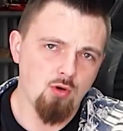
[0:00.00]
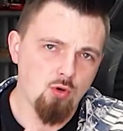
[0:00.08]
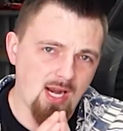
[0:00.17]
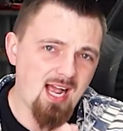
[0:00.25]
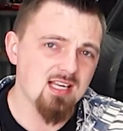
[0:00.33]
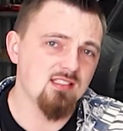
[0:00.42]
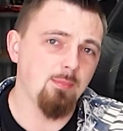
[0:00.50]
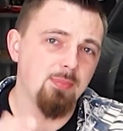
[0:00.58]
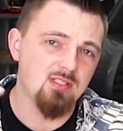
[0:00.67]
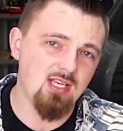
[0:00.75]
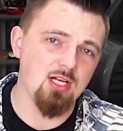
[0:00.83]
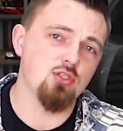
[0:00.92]
or has the
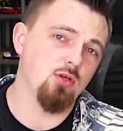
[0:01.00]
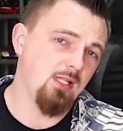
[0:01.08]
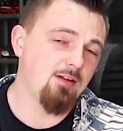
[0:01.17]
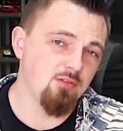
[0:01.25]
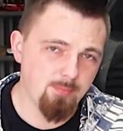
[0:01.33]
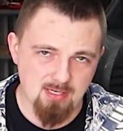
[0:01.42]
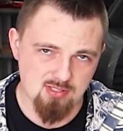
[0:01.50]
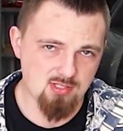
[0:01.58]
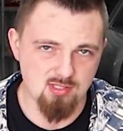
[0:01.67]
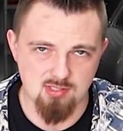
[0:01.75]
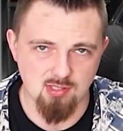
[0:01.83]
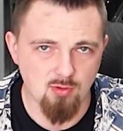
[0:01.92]
potential to have the best
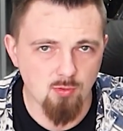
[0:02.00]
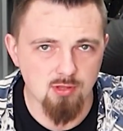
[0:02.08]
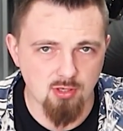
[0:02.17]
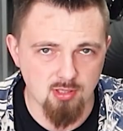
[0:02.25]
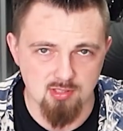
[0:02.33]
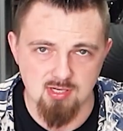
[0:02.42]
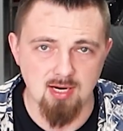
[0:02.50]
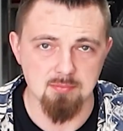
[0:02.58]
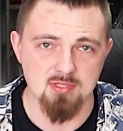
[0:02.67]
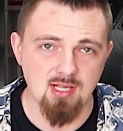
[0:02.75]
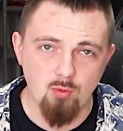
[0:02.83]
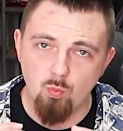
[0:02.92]
60 to 130
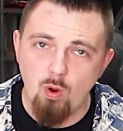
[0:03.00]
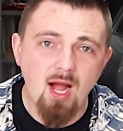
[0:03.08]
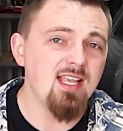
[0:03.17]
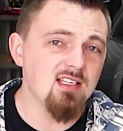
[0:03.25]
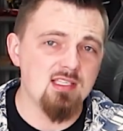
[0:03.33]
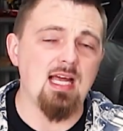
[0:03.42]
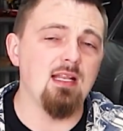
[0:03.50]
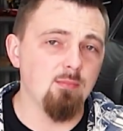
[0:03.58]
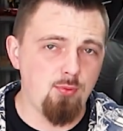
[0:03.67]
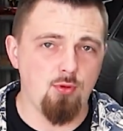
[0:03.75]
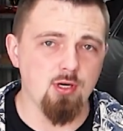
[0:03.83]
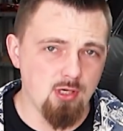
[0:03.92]
times. Now, why is that
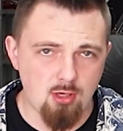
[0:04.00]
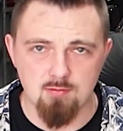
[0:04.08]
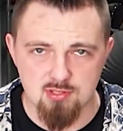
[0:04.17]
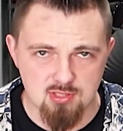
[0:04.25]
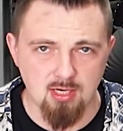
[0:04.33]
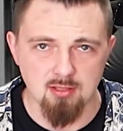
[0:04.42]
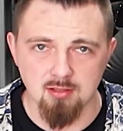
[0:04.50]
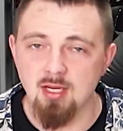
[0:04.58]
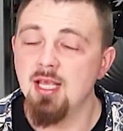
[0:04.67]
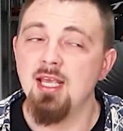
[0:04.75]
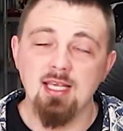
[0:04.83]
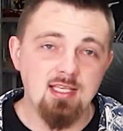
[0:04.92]
important all of a sudden?
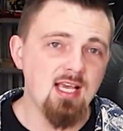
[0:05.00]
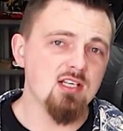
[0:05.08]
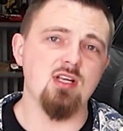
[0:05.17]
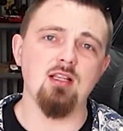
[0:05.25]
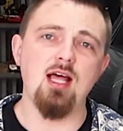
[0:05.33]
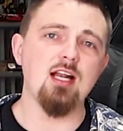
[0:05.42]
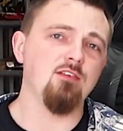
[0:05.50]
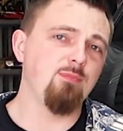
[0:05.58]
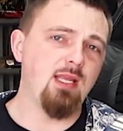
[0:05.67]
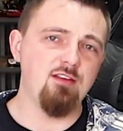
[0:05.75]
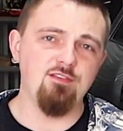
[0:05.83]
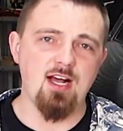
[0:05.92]
Yes, a lot of
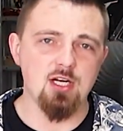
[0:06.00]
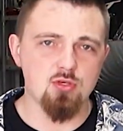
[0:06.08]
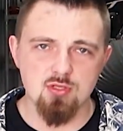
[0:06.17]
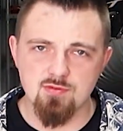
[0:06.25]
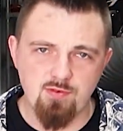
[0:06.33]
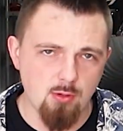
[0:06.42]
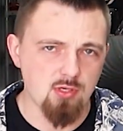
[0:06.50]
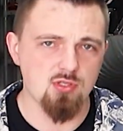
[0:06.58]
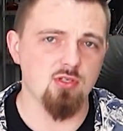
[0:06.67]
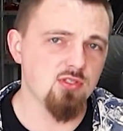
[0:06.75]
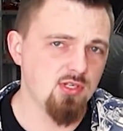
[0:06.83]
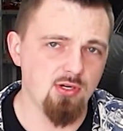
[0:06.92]
manufacturers
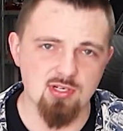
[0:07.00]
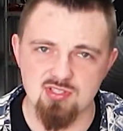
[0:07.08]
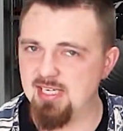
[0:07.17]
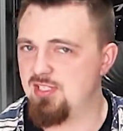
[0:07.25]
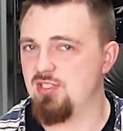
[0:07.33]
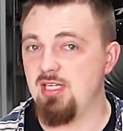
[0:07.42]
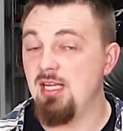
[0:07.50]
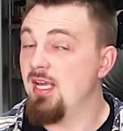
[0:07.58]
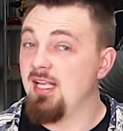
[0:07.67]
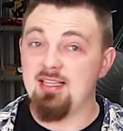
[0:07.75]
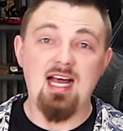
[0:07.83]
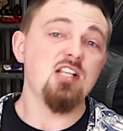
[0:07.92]
focus on 0 to 60.
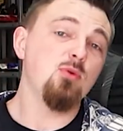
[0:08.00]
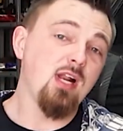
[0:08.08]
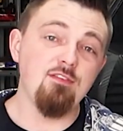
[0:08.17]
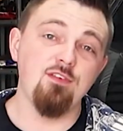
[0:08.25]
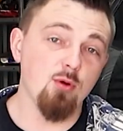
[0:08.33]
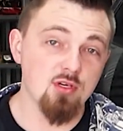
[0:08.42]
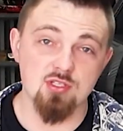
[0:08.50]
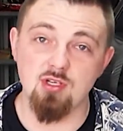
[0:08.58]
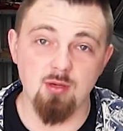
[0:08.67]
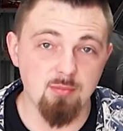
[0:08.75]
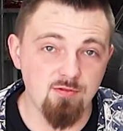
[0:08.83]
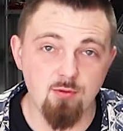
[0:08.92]
That's what I focused
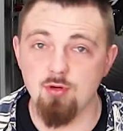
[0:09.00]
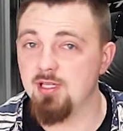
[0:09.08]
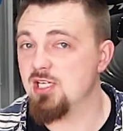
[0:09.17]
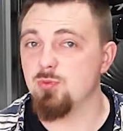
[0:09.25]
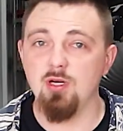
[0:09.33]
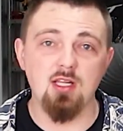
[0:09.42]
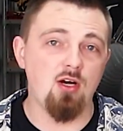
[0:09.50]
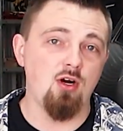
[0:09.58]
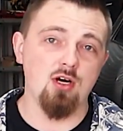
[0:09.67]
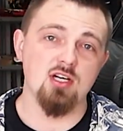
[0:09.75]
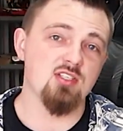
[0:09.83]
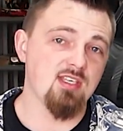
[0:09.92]
on before. That's why the
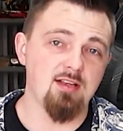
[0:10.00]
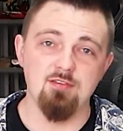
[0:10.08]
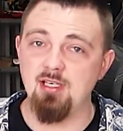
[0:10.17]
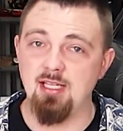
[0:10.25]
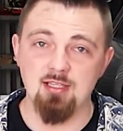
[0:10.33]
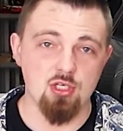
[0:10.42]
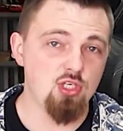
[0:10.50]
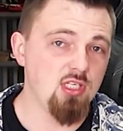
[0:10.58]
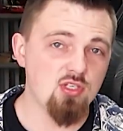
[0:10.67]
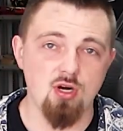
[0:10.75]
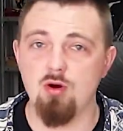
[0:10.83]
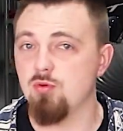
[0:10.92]
RS7 and the
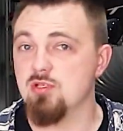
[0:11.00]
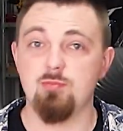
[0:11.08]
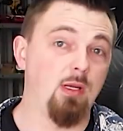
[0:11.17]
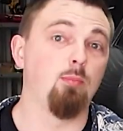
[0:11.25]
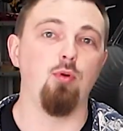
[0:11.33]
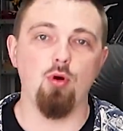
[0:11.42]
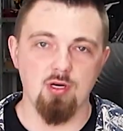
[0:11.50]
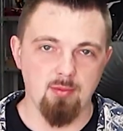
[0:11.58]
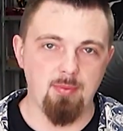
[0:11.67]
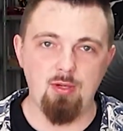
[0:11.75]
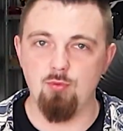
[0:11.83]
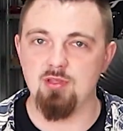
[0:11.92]
GTR was important
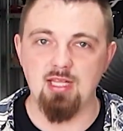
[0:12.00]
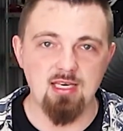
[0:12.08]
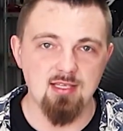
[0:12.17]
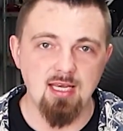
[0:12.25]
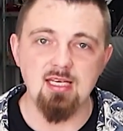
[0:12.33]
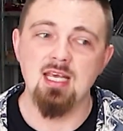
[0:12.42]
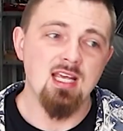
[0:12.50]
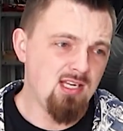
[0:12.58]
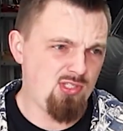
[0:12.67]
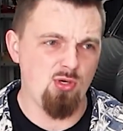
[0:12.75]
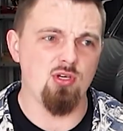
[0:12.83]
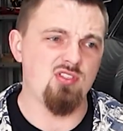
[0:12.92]
to me, what they did.
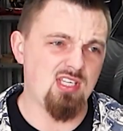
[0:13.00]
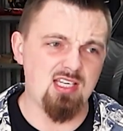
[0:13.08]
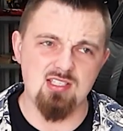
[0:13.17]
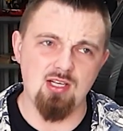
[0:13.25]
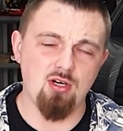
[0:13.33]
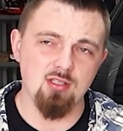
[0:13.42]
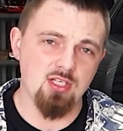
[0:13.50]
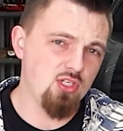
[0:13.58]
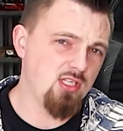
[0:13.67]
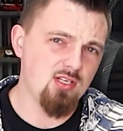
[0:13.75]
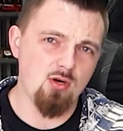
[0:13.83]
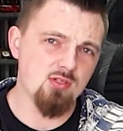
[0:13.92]
0 to 60 on the
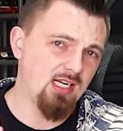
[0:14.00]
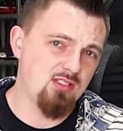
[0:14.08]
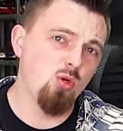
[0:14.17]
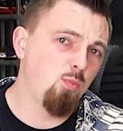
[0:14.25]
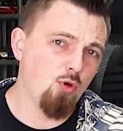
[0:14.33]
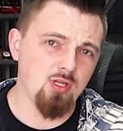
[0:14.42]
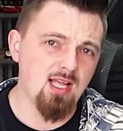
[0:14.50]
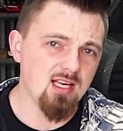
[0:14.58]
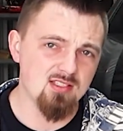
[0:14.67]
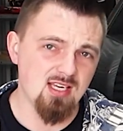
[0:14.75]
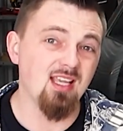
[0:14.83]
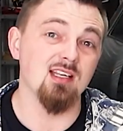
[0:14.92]
GTR was like
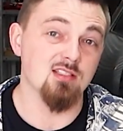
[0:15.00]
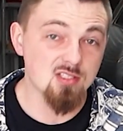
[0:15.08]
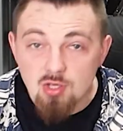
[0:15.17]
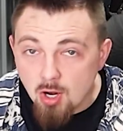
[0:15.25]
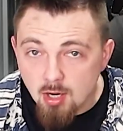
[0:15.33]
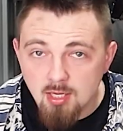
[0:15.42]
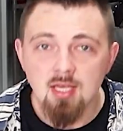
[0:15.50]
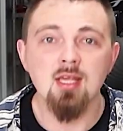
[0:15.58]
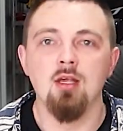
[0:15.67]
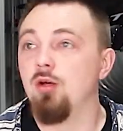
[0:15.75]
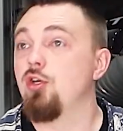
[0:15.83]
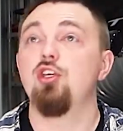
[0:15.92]
2.9 seconds stock.
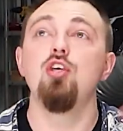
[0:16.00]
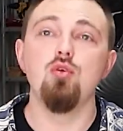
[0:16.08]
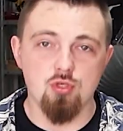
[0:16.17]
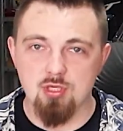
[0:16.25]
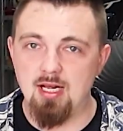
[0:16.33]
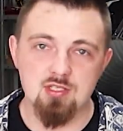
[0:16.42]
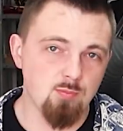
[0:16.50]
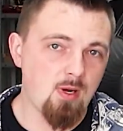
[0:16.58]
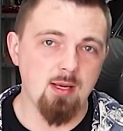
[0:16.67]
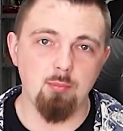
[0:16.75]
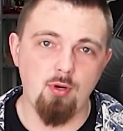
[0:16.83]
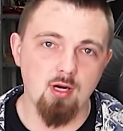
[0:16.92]
Huge, that's
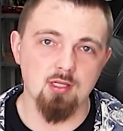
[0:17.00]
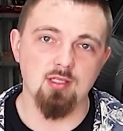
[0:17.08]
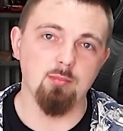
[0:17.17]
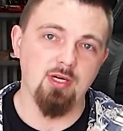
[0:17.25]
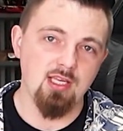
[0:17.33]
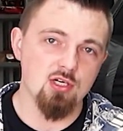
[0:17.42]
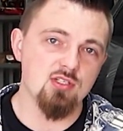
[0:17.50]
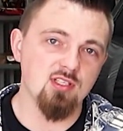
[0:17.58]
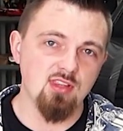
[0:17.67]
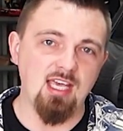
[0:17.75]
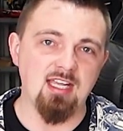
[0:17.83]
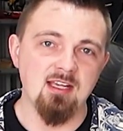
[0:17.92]
mind-boggling. But here's the
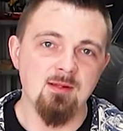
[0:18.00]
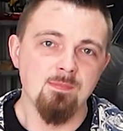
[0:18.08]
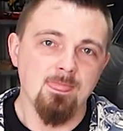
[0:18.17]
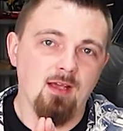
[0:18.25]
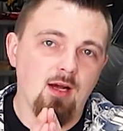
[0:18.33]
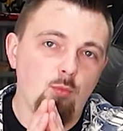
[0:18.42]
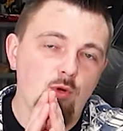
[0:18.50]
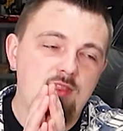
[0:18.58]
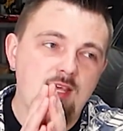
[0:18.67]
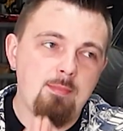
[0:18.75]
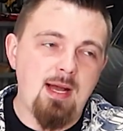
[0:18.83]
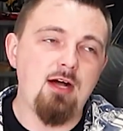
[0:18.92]
thing.
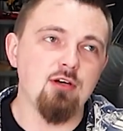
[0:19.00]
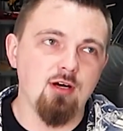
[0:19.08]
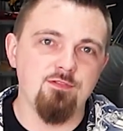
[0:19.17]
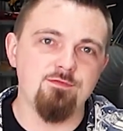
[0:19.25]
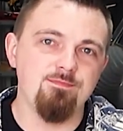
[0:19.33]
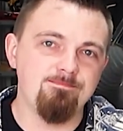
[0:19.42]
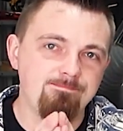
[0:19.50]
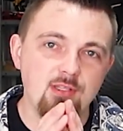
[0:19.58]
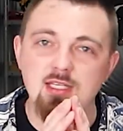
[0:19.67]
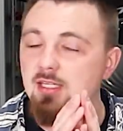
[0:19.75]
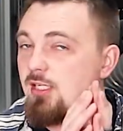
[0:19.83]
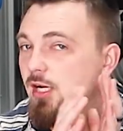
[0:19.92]
With the amount of
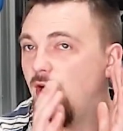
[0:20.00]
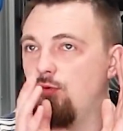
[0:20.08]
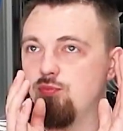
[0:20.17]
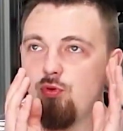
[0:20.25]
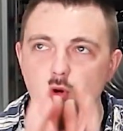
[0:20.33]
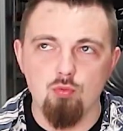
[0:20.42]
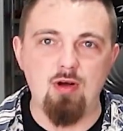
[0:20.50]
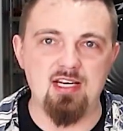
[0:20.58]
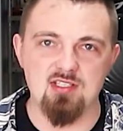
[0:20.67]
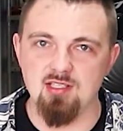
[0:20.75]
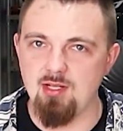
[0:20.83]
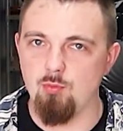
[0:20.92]
roll
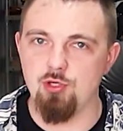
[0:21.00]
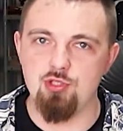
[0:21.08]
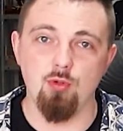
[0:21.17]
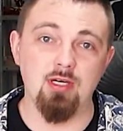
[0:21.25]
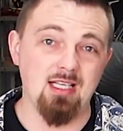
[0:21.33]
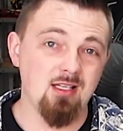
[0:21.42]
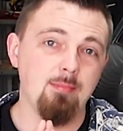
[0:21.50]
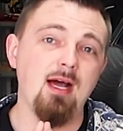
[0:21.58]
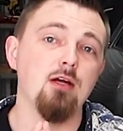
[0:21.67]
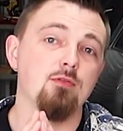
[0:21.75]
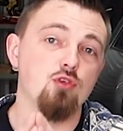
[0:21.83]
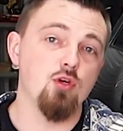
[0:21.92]
racing that we're doing and the
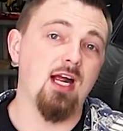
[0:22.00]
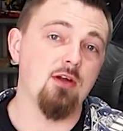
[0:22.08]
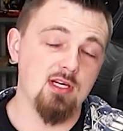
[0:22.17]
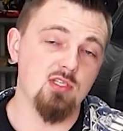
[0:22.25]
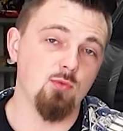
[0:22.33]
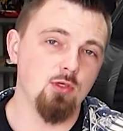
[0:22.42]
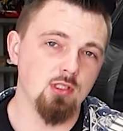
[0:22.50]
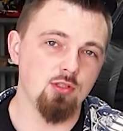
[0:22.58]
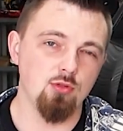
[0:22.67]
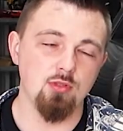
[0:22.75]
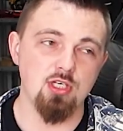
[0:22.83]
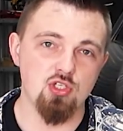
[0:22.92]
amount of drag racing we're going to
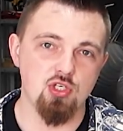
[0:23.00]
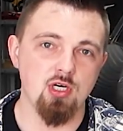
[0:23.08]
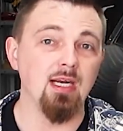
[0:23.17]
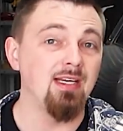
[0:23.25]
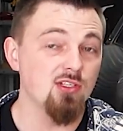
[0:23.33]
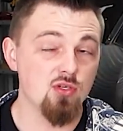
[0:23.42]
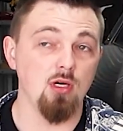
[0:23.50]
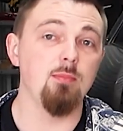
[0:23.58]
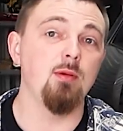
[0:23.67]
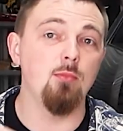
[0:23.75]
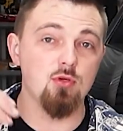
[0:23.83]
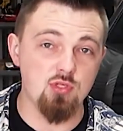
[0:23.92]
do this year, and it's going to
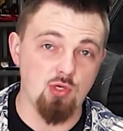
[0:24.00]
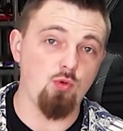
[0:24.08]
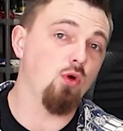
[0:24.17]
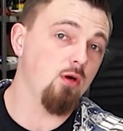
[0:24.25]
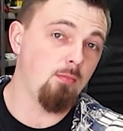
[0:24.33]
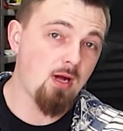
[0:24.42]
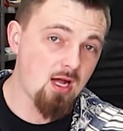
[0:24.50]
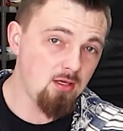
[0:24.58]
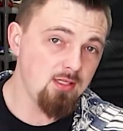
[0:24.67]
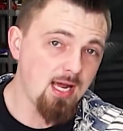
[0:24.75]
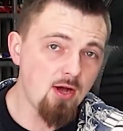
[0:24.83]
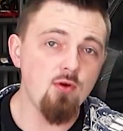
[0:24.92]
be mostly quarter
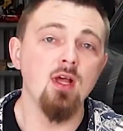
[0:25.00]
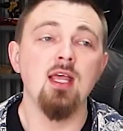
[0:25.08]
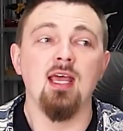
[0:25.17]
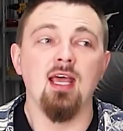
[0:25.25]
mile now,